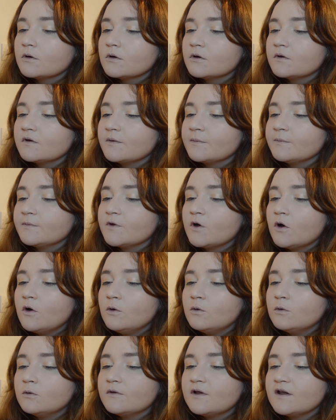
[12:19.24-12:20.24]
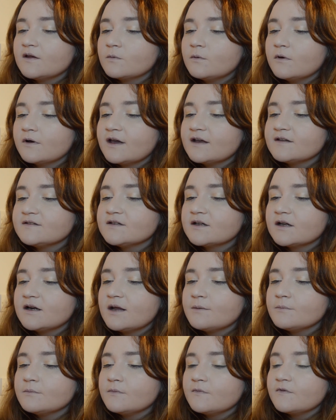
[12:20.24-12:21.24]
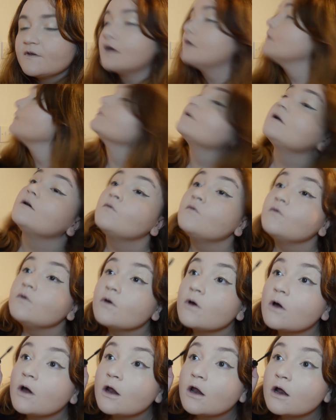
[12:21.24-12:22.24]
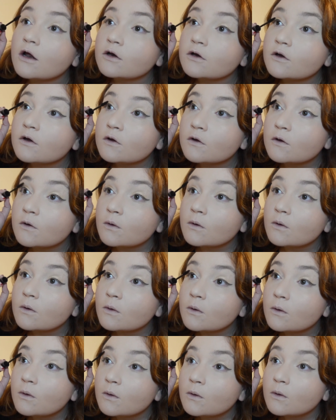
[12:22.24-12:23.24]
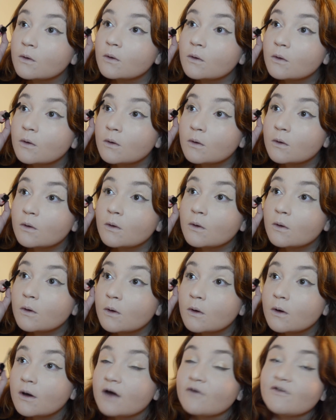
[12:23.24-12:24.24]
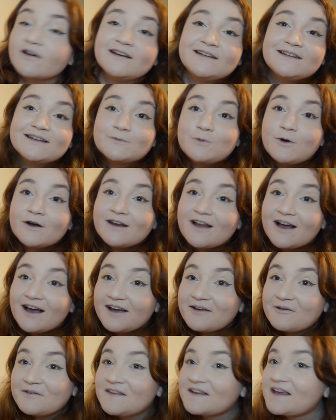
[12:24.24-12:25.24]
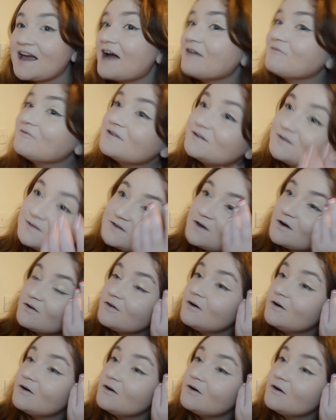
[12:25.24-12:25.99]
So I'm told that's what gets the clumps out of the eyelashes. I really did one eye when the camera was not